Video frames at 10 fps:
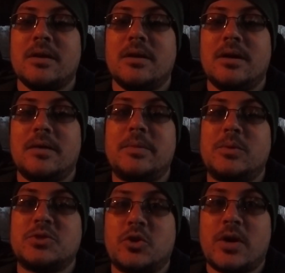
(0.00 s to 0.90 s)
Um, it
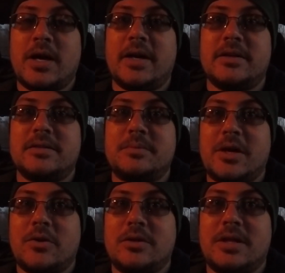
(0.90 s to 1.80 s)
was a grind, I'm
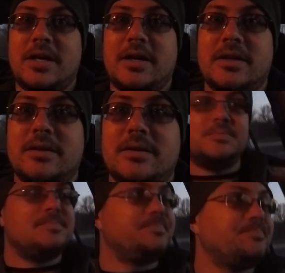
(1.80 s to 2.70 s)
not gonna lie.
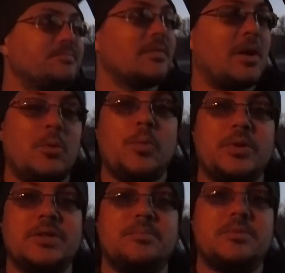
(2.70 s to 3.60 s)
I'm hoping
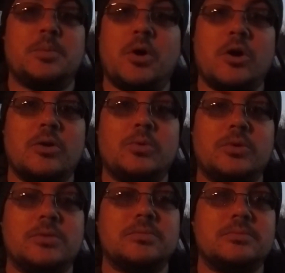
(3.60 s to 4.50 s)
that tomorrow
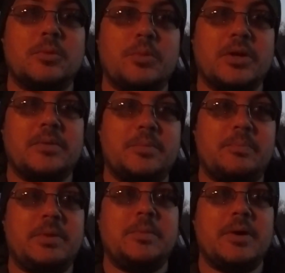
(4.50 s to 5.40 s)
will will be,
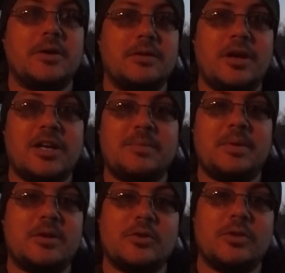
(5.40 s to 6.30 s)
be better luck. It'll
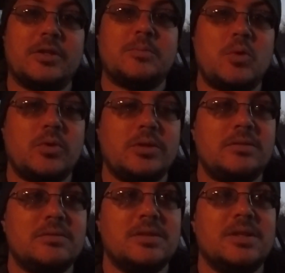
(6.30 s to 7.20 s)
be early in the morning,
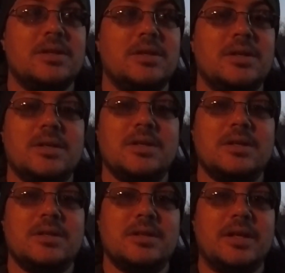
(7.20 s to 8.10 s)

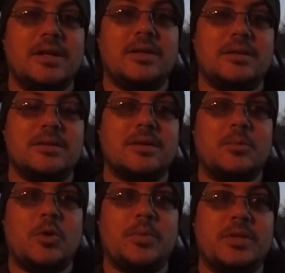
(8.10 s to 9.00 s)
and I'm
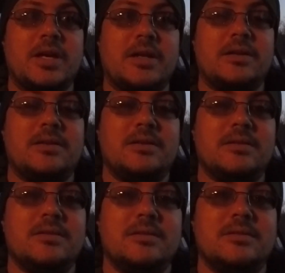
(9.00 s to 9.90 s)
hoping that
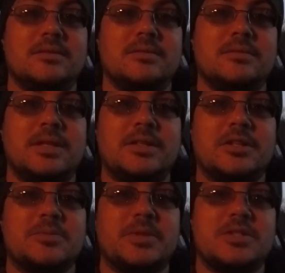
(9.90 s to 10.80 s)
that
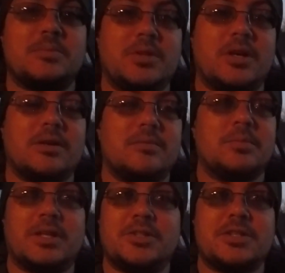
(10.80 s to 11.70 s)
does me some luck.
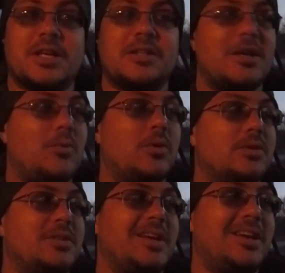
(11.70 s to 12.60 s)
But I just got that
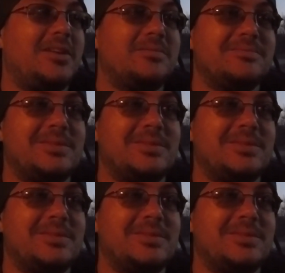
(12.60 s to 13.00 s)
one today.